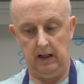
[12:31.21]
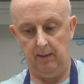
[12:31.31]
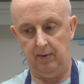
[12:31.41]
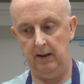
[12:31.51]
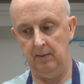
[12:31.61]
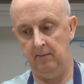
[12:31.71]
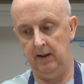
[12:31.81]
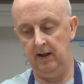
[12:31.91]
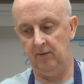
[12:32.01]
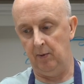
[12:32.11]
apply my
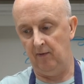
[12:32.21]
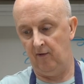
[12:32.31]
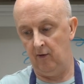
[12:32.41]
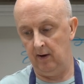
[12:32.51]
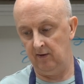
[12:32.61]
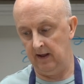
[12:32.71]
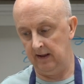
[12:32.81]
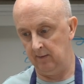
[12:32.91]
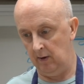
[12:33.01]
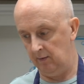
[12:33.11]
meat, but before I do that,
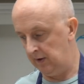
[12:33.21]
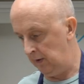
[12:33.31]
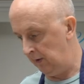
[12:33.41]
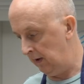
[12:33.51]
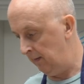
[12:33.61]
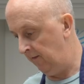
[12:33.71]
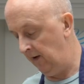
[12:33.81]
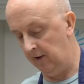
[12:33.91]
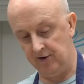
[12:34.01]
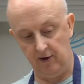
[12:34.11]
so I don't get my
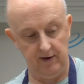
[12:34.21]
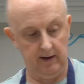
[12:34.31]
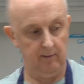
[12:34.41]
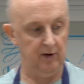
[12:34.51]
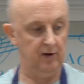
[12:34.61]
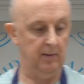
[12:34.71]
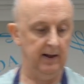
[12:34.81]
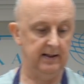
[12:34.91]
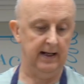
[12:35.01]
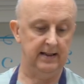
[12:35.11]
fingers dirty, I'm going to do my
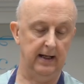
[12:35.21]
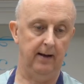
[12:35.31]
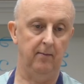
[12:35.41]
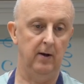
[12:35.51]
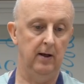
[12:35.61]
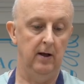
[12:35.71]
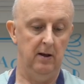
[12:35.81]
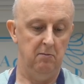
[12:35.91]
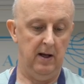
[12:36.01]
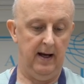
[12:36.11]
exact same
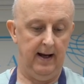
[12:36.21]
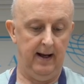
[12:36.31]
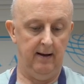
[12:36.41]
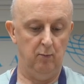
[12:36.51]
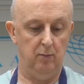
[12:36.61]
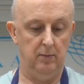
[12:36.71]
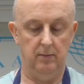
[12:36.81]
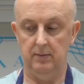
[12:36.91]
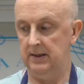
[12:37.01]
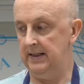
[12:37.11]

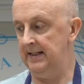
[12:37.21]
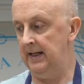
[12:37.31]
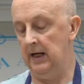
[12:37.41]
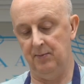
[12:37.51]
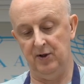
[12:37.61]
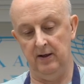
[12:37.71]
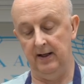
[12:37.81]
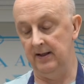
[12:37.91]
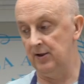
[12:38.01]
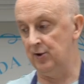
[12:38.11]
seasoning option on
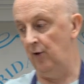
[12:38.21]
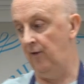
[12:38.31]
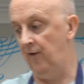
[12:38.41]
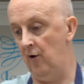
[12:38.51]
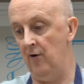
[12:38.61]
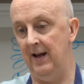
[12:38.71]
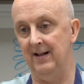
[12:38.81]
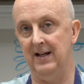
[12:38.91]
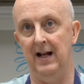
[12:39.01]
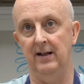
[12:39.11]
this. So for the
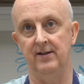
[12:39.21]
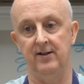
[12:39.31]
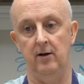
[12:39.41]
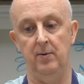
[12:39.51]
Italian sub,